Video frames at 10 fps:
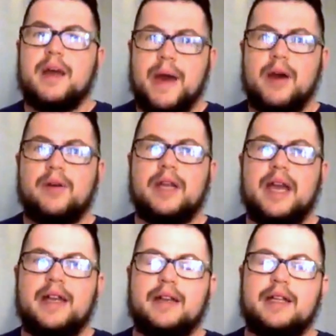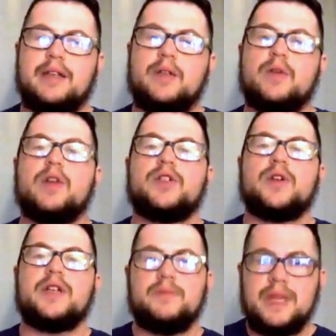about at A New Culture
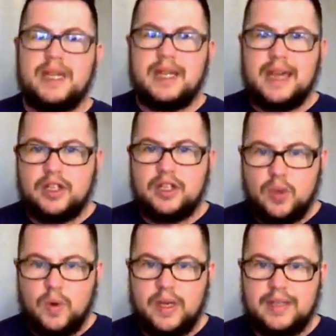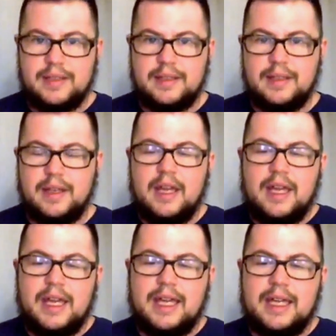is being at choice.
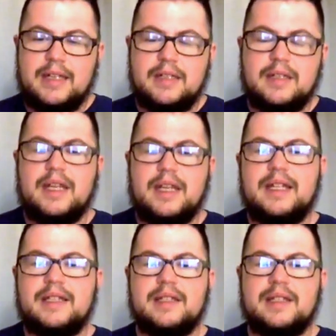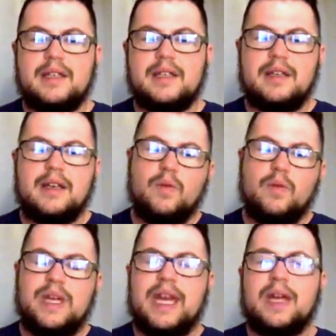And
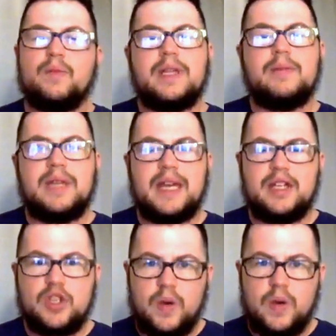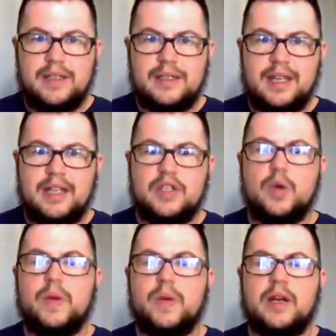we can't really be at choice
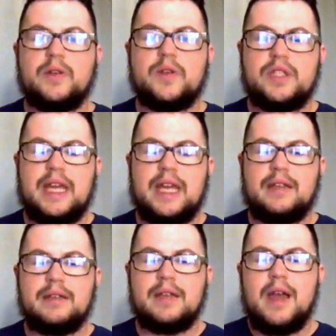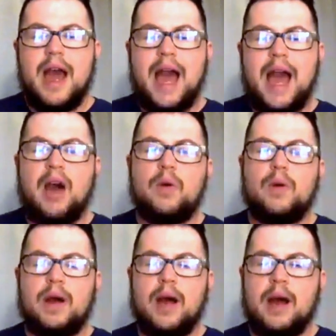until we understand
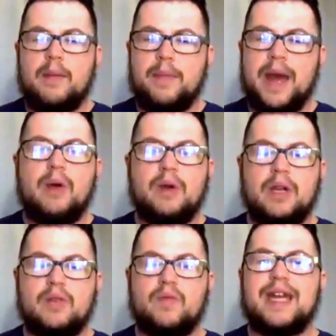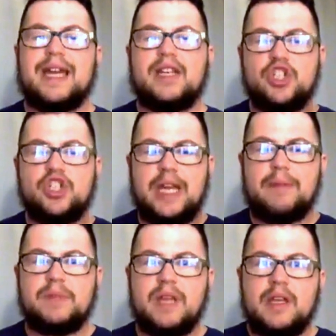how power and rank has
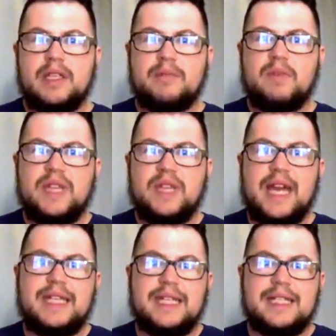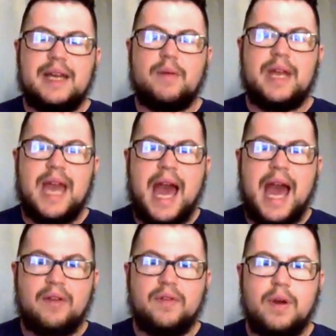shaped some of the ideas that we
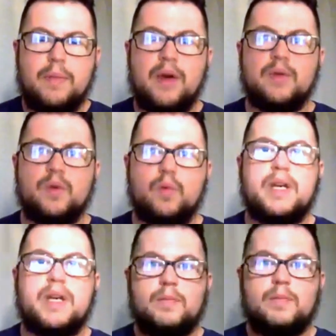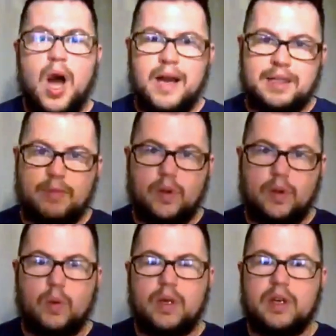have about what is possible,
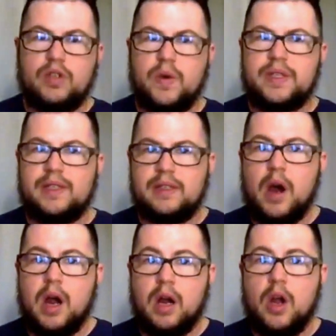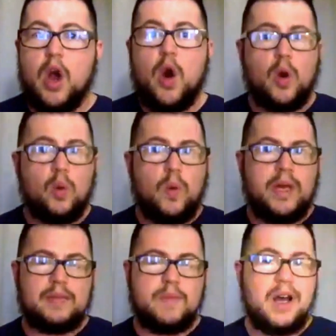or what our choices are, or
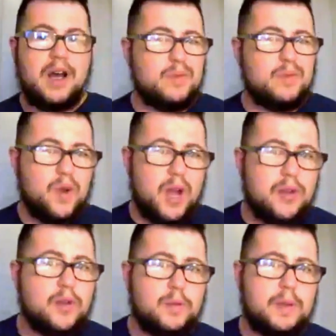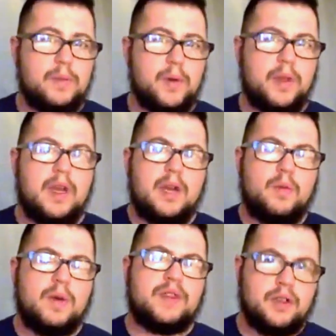what is possible for other people and
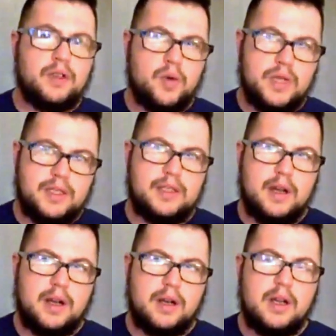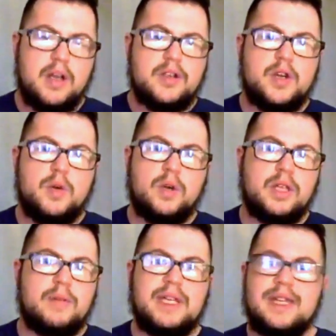what their choices are. So we're
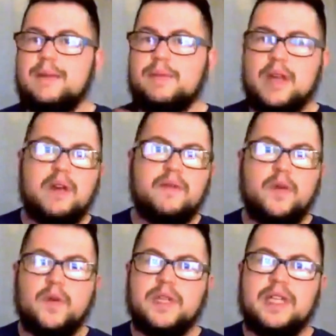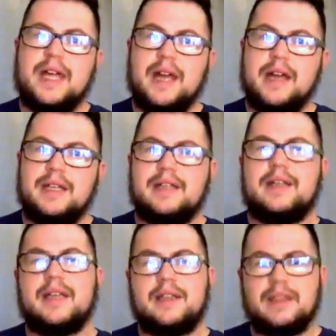going to be unfolding that onion
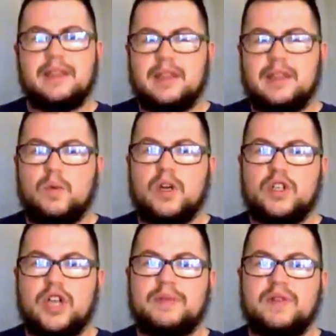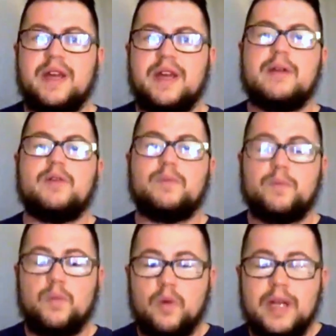in the workshop to find out
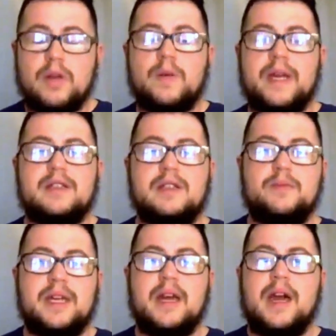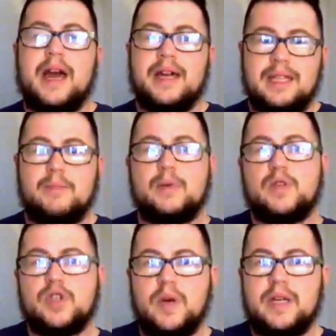greater ways to be a deeper
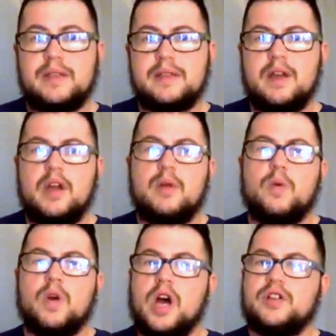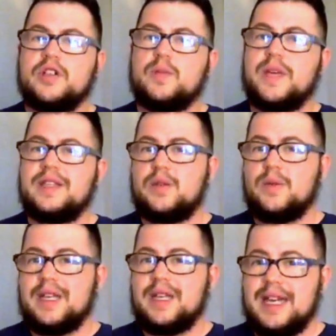choice, more conscious ways to
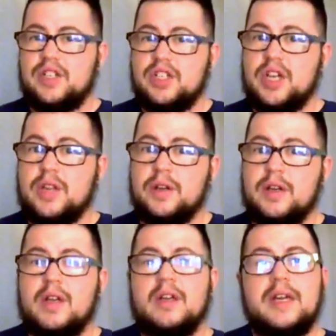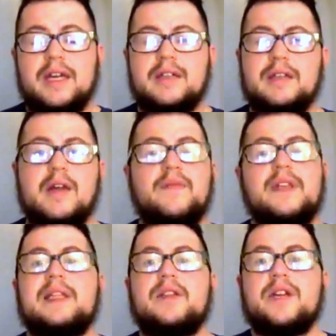engage each other, and
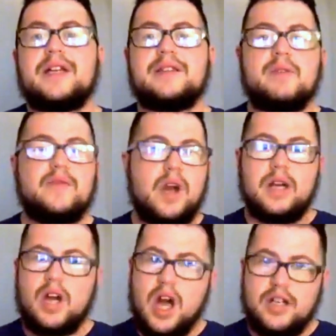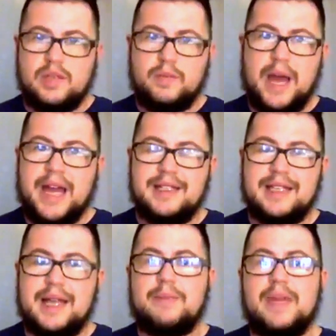lovingly look at some of our unconscious bias
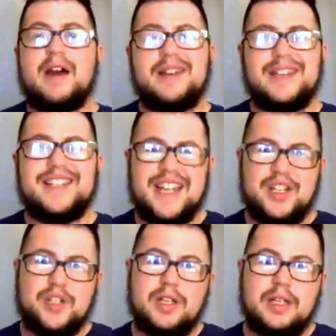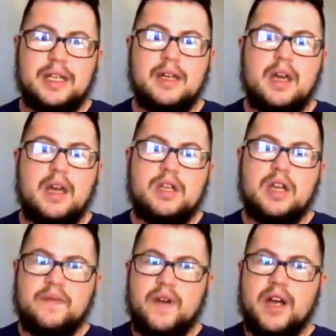that may unintentionally
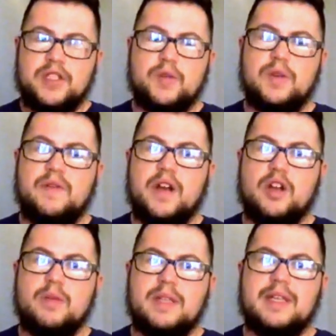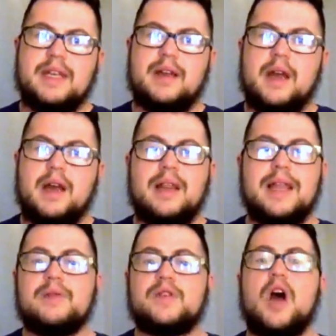not foster an environment that
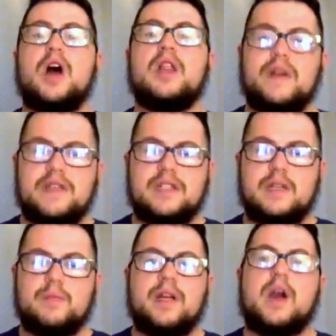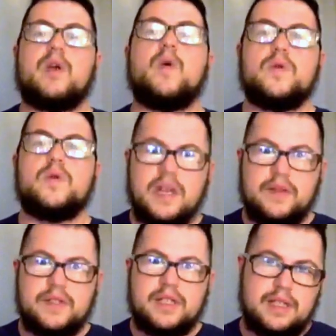allows all of us to bring our whole
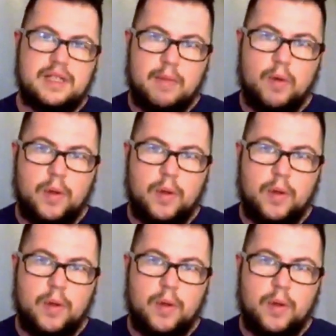selves to the table.